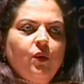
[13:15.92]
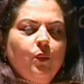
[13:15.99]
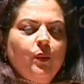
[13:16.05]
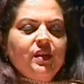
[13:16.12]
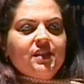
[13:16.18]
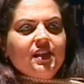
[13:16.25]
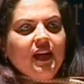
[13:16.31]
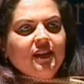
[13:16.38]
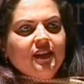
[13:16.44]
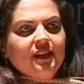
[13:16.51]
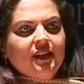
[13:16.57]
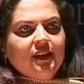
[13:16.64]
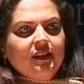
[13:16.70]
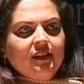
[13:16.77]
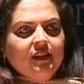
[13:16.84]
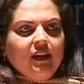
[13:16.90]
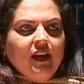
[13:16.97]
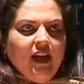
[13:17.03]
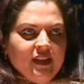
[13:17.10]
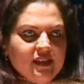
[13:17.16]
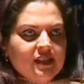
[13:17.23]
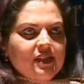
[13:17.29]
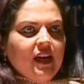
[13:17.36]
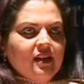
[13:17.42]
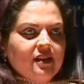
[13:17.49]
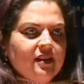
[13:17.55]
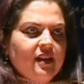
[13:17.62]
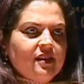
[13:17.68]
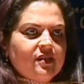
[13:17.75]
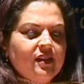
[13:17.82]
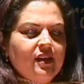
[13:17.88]
I
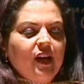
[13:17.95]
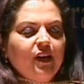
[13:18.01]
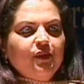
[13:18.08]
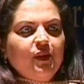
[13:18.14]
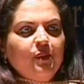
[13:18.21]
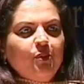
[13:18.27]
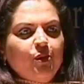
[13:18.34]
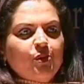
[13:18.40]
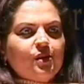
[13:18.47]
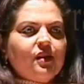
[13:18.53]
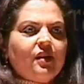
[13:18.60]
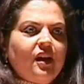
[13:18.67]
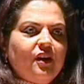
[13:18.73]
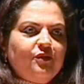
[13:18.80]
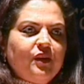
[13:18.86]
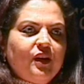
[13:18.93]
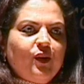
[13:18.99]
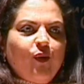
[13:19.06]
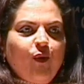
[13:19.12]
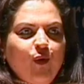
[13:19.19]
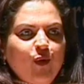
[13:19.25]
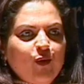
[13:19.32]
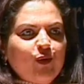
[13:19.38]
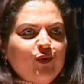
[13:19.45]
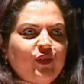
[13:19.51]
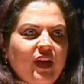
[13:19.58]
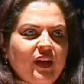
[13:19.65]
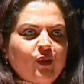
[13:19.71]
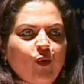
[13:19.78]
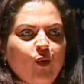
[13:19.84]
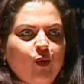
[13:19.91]
started as a young reporter covering all of
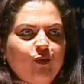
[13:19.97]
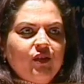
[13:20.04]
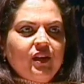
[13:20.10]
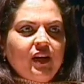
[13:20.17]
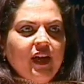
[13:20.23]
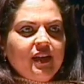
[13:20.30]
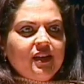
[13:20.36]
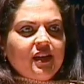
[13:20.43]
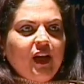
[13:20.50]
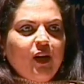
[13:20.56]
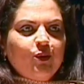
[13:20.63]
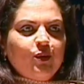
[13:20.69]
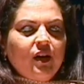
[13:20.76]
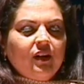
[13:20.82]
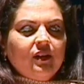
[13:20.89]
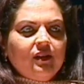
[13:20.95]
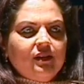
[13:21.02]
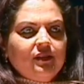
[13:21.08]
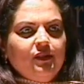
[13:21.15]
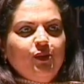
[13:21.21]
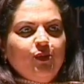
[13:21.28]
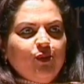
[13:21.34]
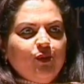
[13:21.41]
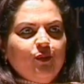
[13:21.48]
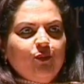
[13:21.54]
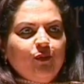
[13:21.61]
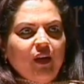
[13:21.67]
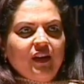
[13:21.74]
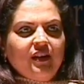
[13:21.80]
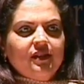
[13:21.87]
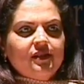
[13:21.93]
that overnight, how
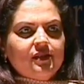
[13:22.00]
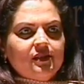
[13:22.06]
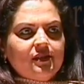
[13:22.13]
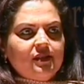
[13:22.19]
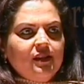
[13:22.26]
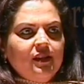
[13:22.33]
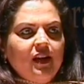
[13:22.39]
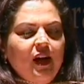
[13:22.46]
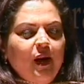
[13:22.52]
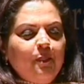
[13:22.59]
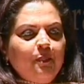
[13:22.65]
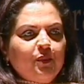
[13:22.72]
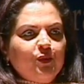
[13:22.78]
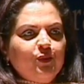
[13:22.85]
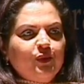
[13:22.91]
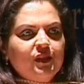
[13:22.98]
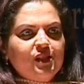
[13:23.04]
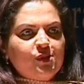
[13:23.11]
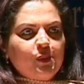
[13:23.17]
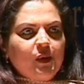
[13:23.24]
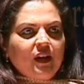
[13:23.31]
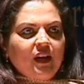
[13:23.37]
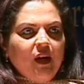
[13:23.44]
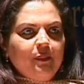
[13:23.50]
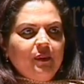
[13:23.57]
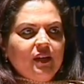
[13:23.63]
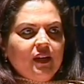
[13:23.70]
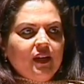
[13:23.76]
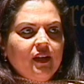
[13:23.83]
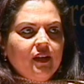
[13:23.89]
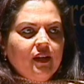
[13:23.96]
various approvals were
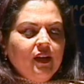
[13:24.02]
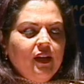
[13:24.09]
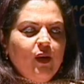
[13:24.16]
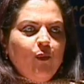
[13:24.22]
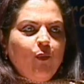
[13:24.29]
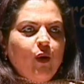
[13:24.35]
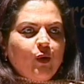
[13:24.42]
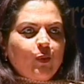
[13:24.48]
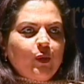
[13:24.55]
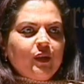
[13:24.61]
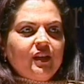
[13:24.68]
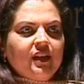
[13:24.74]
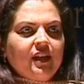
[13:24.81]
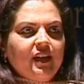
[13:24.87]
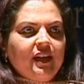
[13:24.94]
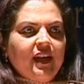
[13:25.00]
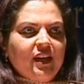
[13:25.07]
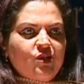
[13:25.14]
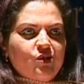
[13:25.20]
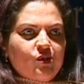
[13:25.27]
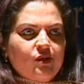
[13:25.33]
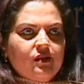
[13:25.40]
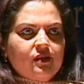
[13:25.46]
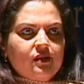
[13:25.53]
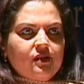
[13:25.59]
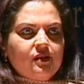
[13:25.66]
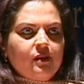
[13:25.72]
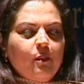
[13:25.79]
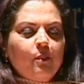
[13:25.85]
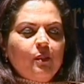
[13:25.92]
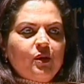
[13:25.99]
coming in, what were the
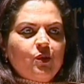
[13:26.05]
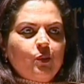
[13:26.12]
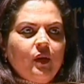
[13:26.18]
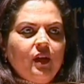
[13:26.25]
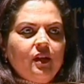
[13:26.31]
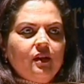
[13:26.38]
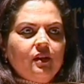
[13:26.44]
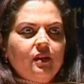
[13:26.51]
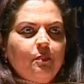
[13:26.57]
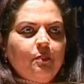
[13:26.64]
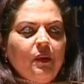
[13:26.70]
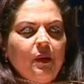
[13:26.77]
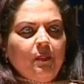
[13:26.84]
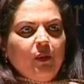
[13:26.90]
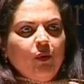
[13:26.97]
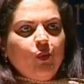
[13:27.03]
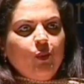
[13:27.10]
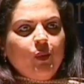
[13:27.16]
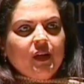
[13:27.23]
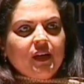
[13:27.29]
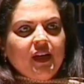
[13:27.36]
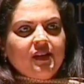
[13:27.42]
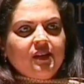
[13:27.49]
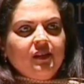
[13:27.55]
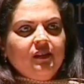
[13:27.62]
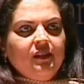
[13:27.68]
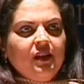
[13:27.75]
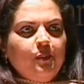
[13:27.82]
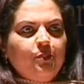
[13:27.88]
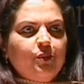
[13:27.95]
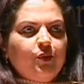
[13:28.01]
connections between the people who were getting
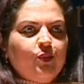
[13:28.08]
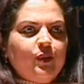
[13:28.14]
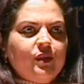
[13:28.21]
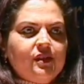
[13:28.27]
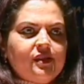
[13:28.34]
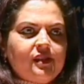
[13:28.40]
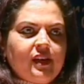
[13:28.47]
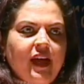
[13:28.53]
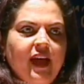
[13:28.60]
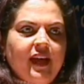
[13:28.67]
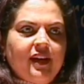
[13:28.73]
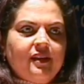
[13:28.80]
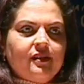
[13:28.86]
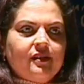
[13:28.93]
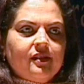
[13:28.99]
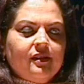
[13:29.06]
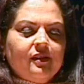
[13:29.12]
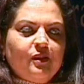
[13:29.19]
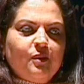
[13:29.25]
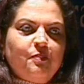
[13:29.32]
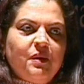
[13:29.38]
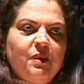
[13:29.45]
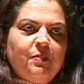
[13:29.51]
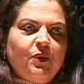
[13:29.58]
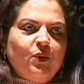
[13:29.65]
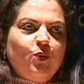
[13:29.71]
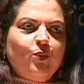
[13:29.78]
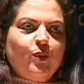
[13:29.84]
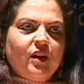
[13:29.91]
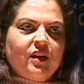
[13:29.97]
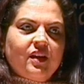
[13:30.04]
the approvals and the people
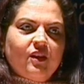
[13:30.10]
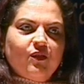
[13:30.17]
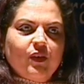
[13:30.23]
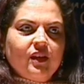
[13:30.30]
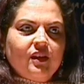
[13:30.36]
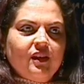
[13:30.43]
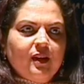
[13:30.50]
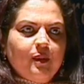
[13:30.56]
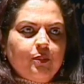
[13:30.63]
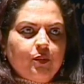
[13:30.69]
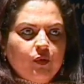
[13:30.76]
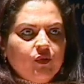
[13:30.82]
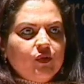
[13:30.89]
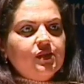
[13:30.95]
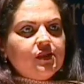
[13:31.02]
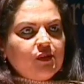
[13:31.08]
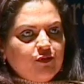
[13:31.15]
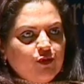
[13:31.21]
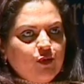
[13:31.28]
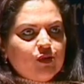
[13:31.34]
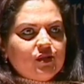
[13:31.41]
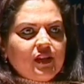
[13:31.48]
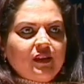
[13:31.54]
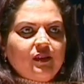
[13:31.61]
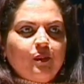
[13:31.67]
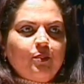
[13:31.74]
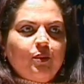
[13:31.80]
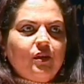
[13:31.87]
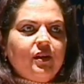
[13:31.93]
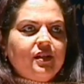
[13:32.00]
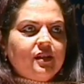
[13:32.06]
who were giving the approvals, of course at the
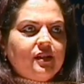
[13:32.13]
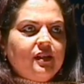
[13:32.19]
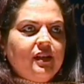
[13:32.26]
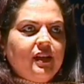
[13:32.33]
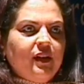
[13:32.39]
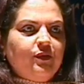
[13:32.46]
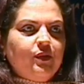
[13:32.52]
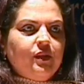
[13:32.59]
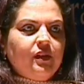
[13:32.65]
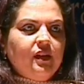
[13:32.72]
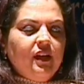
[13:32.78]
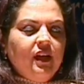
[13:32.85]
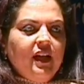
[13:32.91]
political level.